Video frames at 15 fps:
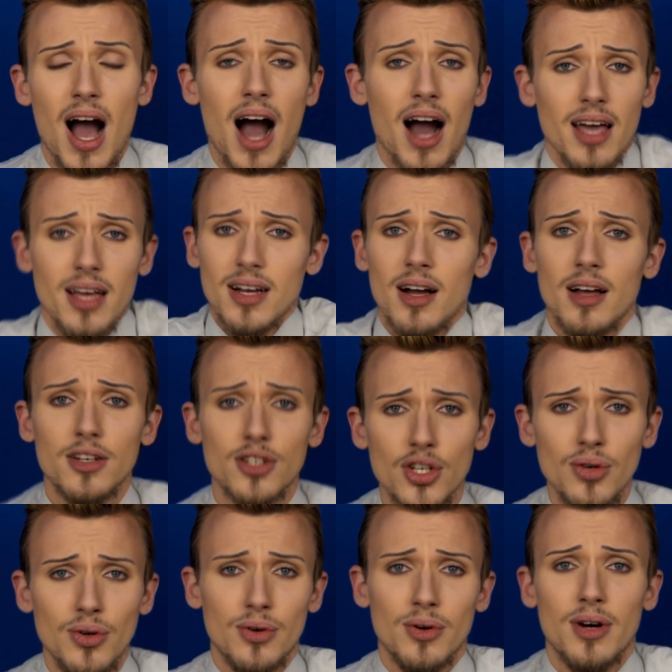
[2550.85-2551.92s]
I can't
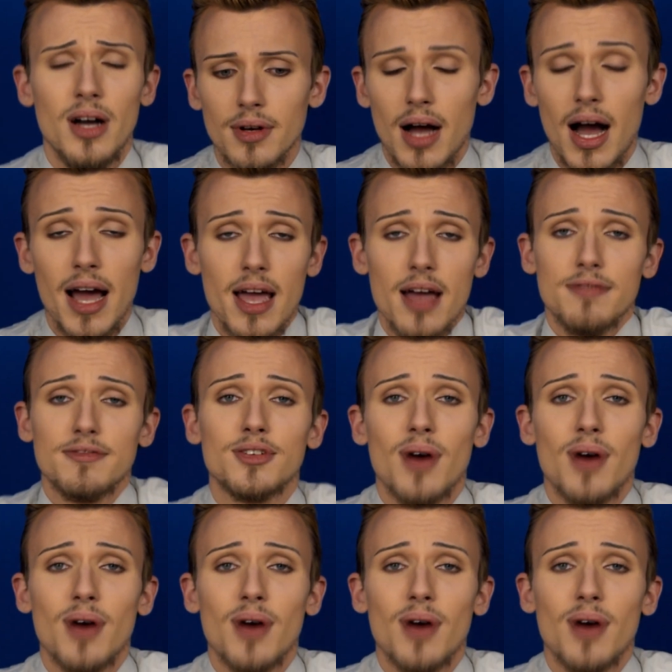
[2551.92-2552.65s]
too. I have